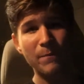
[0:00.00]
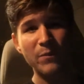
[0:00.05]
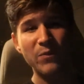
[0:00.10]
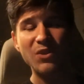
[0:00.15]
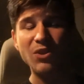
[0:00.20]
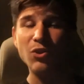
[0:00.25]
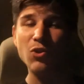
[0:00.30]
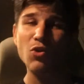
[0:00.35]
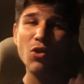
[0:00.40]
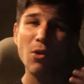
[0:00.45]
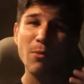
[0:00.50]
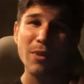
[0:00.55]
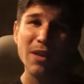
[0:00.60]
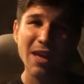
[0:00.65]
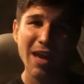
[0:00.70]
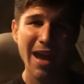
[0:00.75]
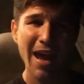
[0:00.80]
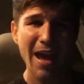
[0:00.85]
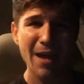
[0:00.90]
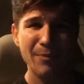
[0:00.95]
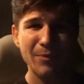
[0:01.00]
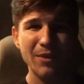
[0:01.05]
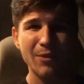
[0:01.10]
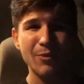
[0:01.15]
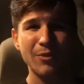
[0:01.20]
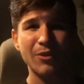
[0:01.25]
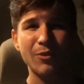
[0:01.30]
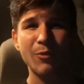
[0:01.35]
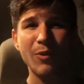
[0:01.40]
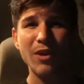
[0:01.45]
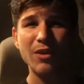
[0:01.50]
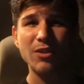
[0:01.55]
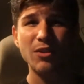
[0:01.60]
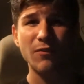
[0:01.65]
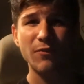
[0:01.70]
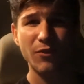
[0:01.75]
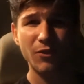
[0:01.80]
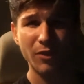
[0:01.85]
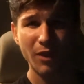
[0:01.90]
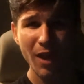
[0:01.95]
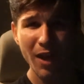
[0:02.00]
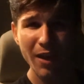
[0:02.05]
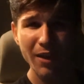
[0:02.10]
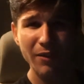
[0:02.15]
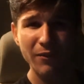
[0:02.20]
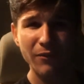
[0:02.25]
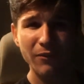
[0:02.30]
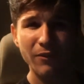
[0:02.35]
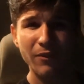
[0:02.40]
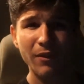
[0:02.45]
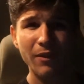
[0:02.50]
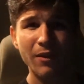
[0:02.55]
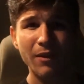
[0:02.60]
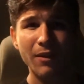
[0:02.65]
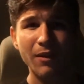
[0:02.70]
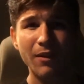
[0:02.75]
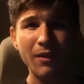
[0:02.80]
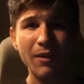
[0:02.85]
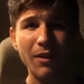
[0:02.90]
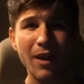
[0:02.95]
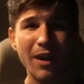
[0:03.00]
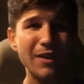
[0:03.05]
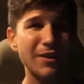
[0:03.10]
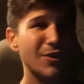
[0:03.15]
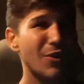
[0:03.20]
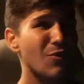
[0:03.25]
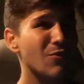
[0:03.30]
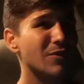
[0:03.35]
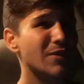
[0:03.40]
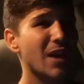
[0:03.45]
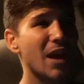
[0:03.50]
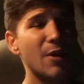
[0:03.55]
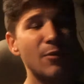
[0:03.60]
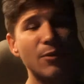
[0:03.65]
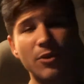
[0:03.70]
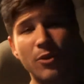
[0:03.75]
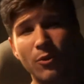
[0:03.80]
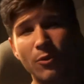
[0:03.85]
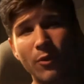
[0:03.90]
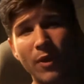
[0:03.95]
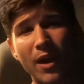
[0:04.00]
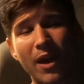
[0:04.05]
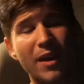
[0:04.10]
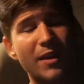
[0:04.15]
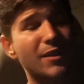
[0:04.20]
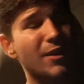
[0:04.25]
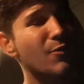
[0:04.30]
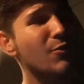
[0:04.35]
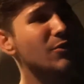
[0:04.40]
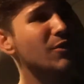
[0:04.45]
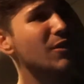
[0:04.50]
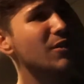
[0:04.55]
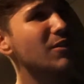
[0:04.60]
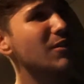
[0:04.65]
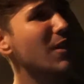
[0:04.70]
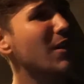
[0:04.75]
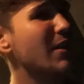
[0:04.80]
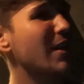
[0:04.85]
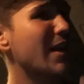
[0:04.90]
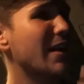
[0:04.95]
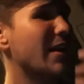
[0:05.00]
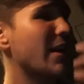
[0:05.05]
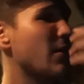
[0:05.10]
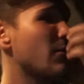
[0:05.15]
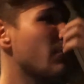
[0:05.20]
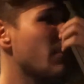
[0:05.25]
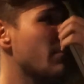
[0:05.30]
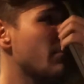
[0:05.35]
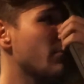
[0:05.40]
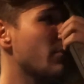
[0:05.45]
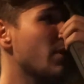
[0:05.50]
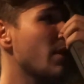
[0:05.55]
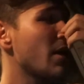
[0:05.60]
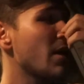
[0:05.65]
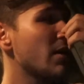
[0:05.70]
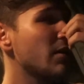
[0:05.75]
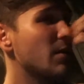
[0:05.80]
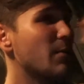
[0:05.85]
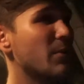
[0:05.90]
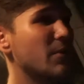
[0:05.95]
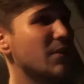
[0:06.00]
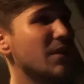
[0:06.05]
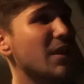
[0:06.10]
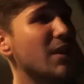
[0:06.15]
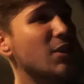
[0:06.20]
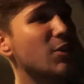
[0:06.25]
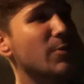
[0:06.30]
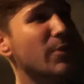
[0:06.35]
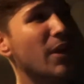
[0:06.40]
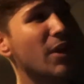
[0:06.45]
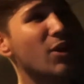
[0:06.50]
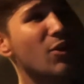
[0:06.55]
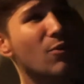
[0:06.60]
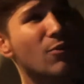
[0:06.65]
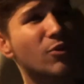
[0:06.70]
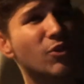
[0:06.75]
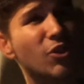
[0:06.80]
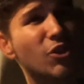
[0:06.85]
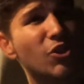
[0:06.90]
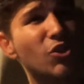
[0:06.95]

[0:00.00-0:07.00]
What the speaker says: so you can be happy with the rest of your life. And don't die with regret. There was a study, I can't remember the percentage, but I know it was a